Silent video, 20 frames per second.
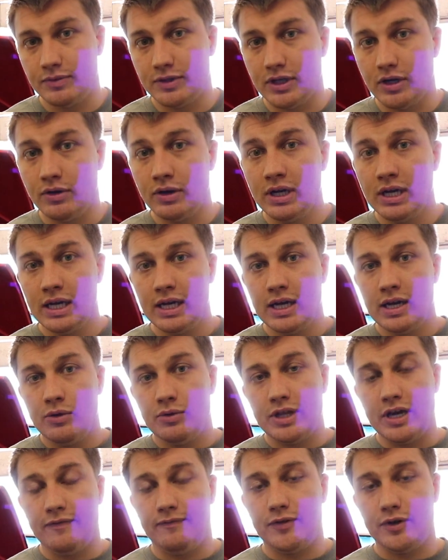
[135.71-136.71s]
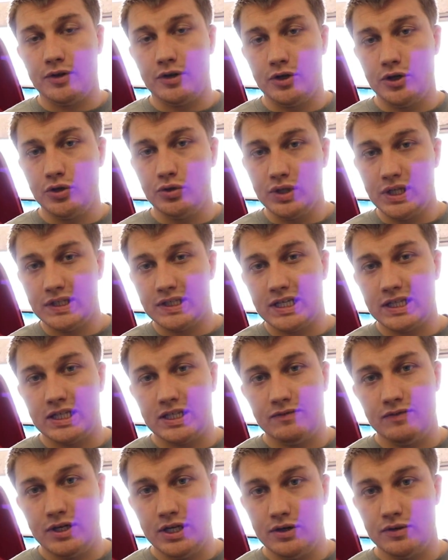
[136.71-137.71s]
So without further ado, let's get
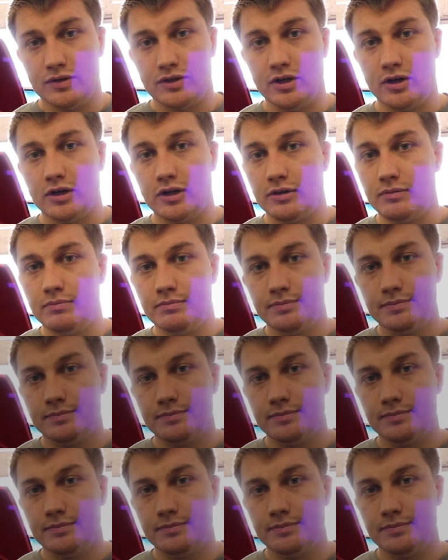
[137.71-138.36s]
this video started.